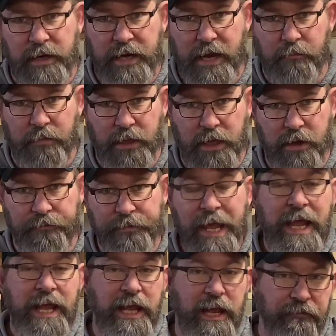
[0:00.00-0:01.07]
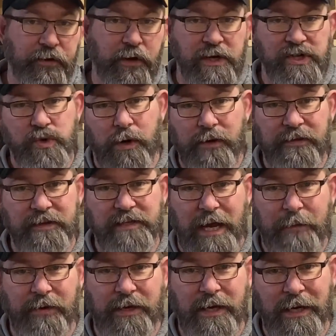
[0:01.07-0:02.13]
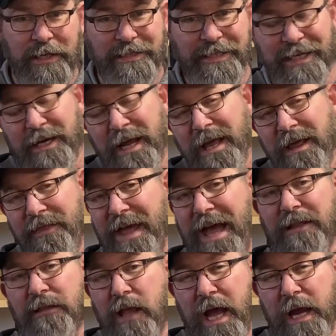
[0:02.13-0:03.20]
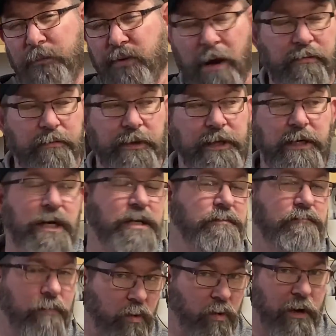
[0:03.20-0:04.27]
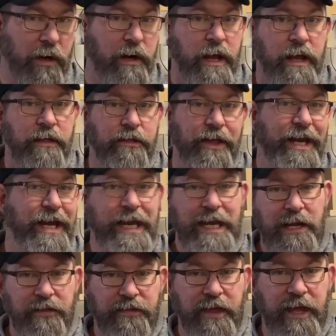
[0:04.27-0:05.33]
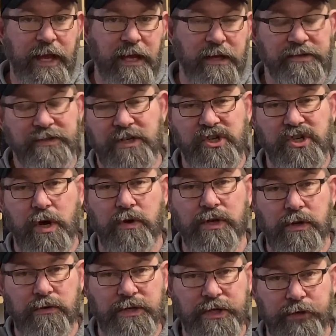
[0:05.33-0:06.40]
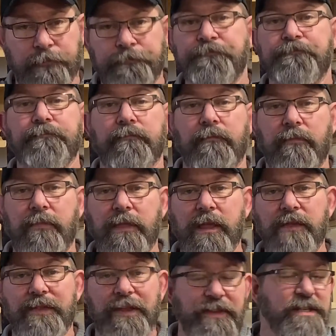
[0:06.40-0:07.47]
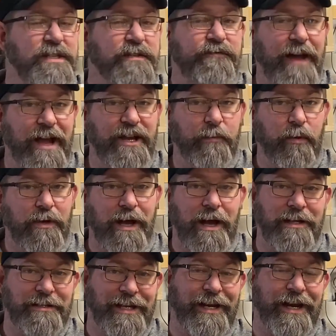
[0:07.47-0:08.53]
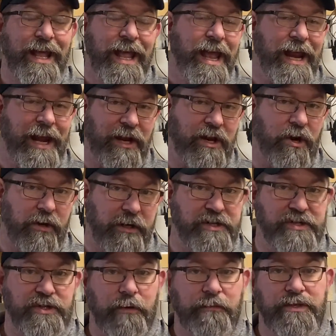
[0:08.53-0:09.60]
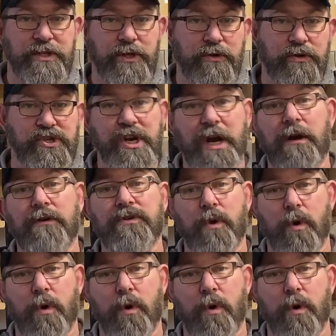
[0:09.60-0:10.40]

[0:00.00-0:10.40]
down below. If you're enjoying this type of content, that like probably does more than anything else to show YouTube that this is valuable content and encourages them to share it to